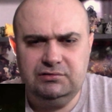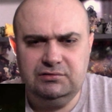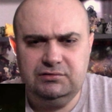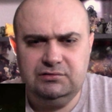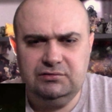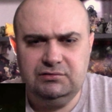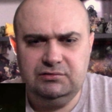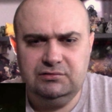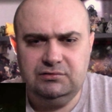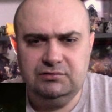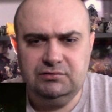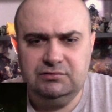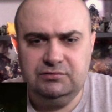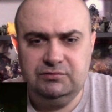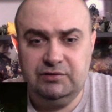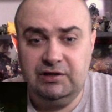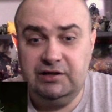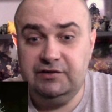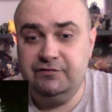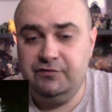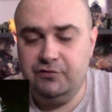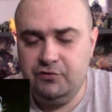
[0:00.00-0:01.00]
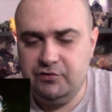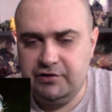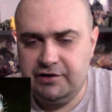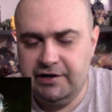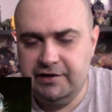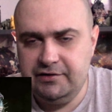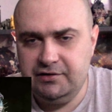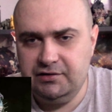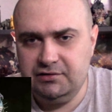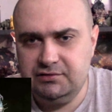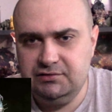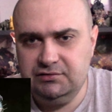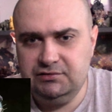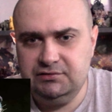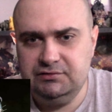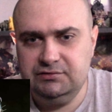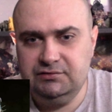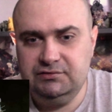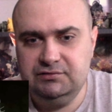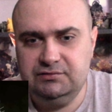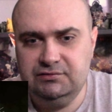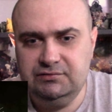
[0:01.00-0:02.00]
Uh, you get four
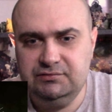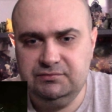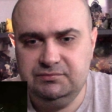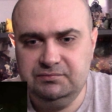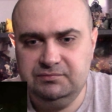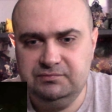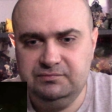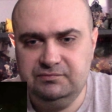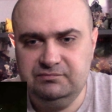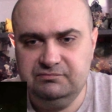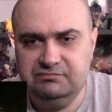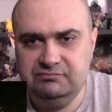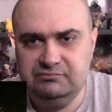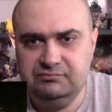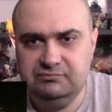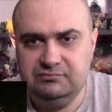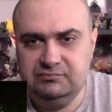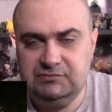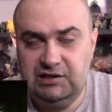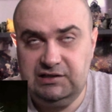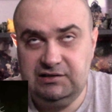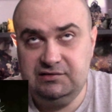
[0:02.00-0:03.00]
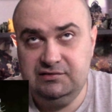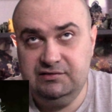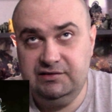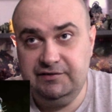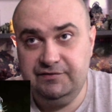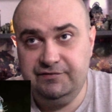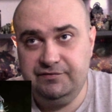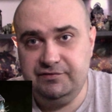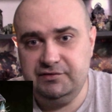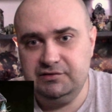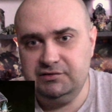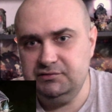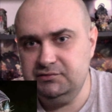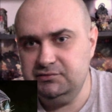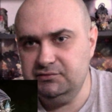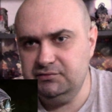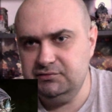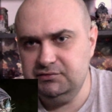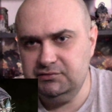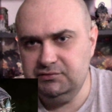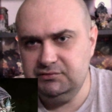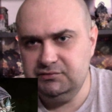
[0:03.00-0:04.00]
characters, like
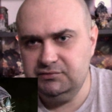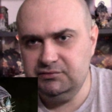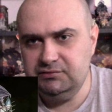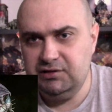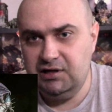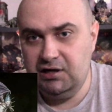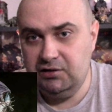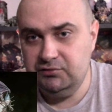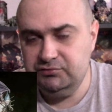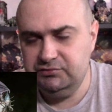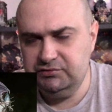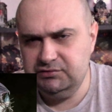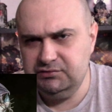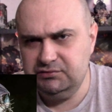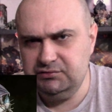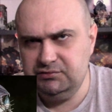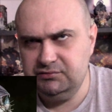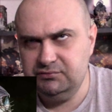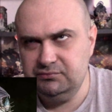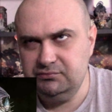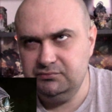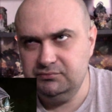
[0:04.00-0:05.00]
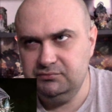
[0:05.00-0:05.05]
different uh, houses.